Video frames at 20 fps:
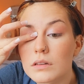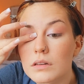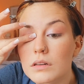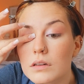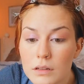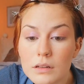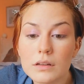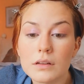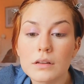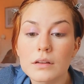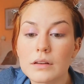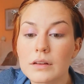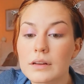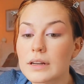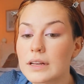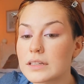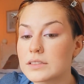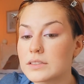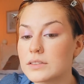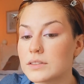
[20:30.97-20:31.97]
And
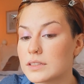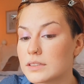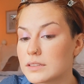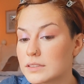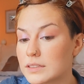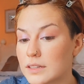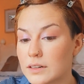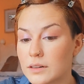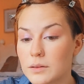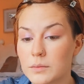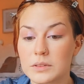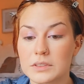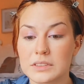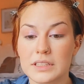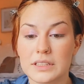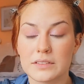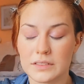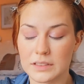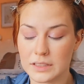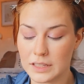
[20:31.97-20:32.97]
as you can see, it almost
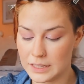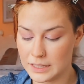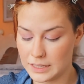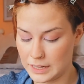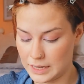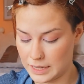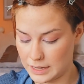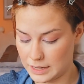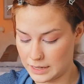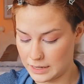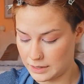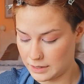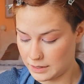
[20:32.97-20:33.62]
gives like a